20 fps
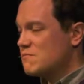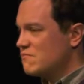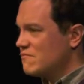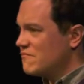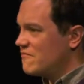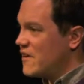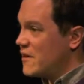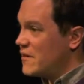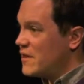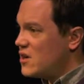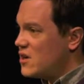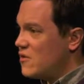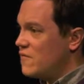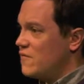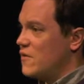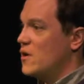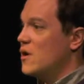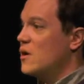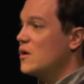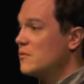fairly new for
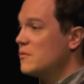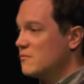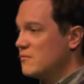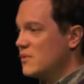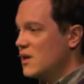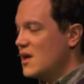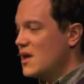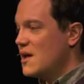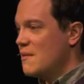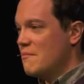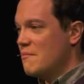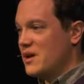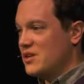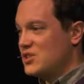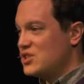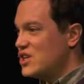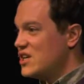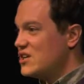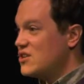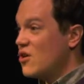her, but
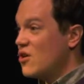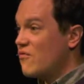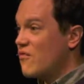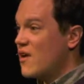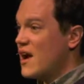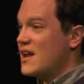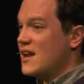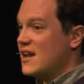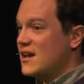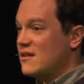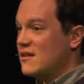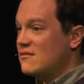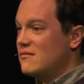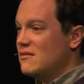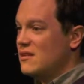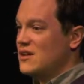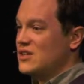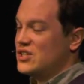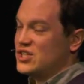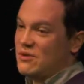she dove right in.
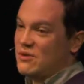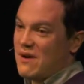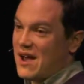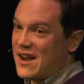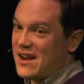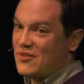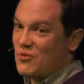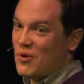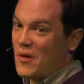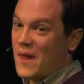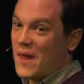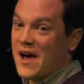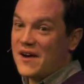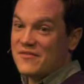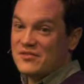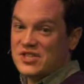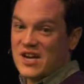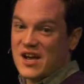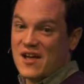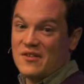She ran into a lot of
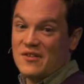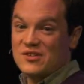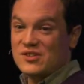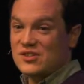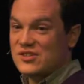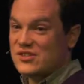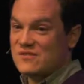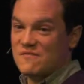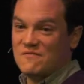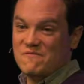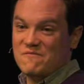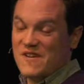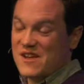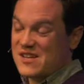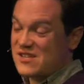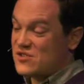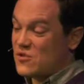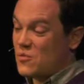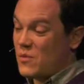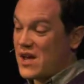challenges and
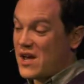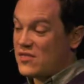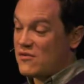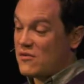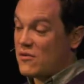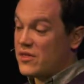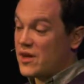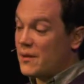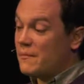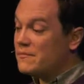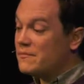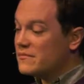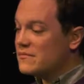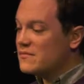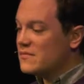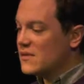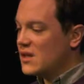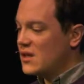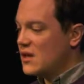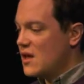faced her way through them,
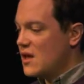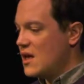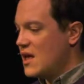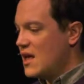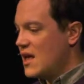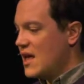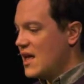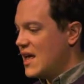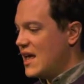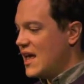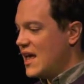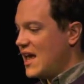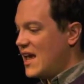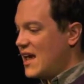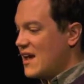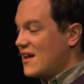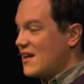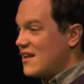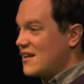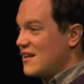
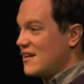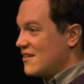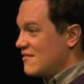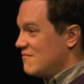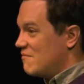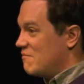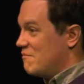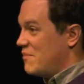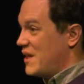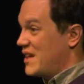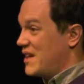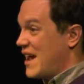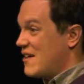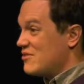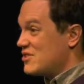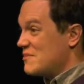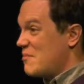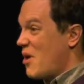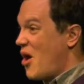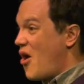and built out
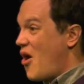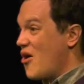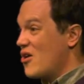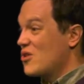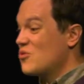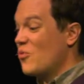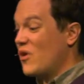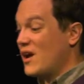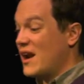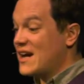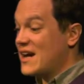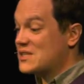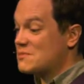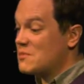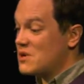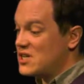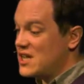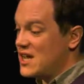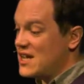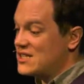some hard-won
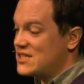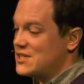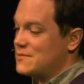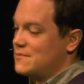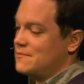expertise.